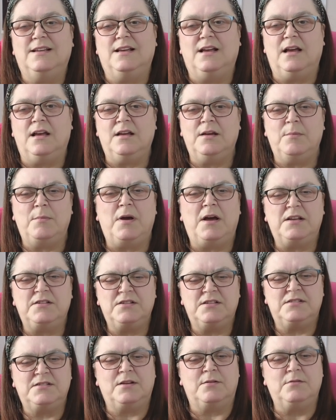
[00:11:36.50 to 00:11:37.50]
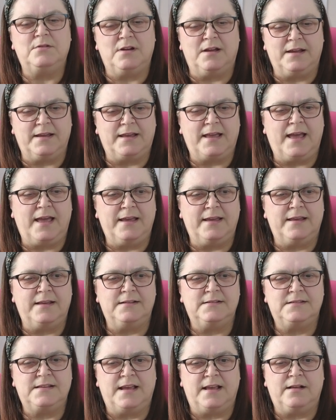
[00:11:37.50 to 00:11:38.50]
I just don't like
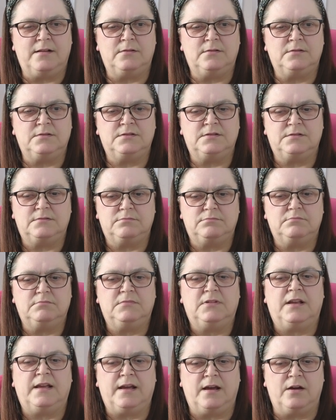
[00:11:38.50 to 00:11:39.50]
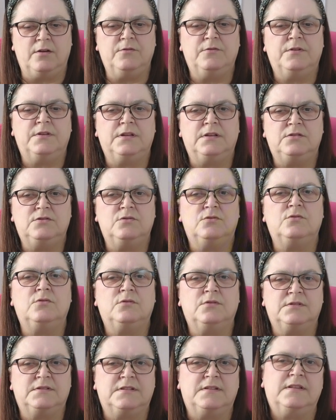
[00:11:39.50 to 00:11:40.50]
hanging towels like over the
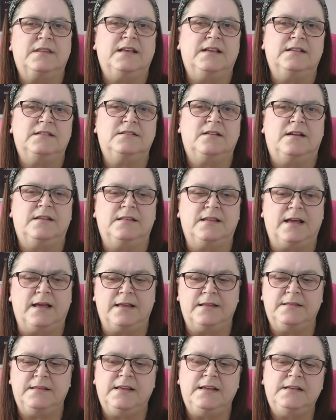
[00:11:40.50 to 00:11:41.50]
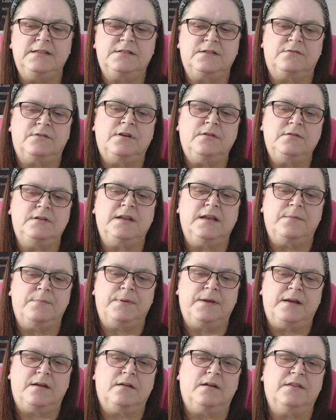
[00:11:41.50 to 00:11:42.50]
doors and things like that. And these are only
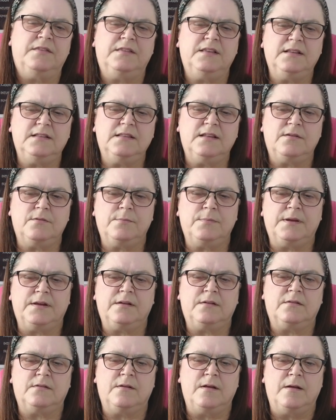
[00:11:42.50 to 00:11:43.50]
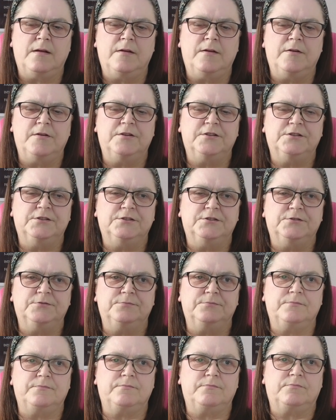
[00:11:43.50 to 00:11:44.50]
about, I think they're about
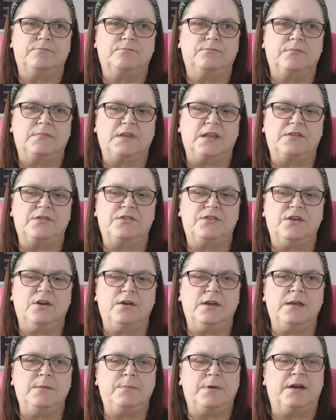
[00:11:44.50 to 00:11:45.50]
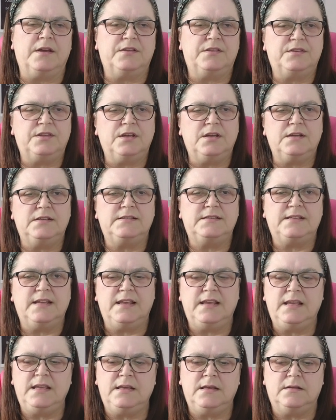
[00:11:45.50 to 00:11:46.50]
30 by
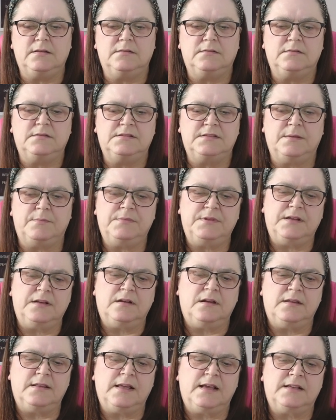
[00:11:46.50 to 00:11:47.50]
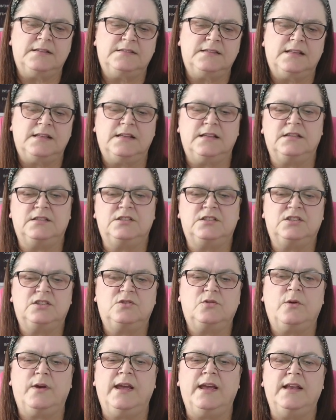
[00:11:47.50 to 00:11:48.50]
30, something like that. So they're
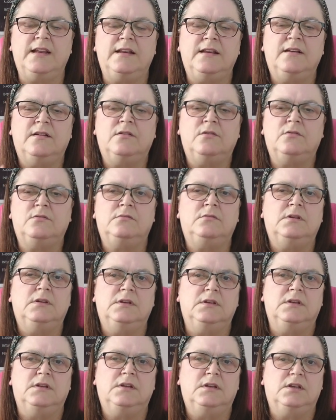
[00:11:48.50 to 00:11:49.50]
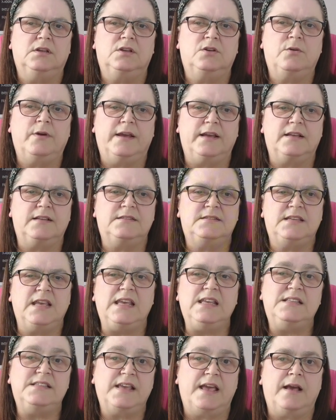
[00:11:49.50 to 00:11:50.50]
square little quick
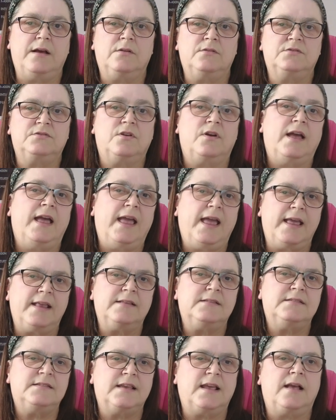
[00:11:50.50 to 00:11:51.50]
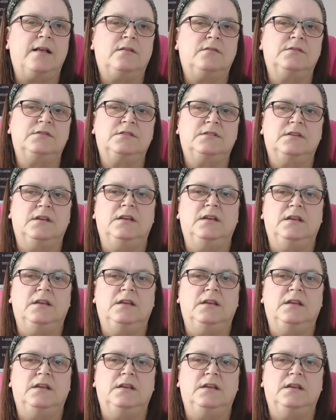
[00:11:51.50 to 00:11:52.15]
tea towels or hand towels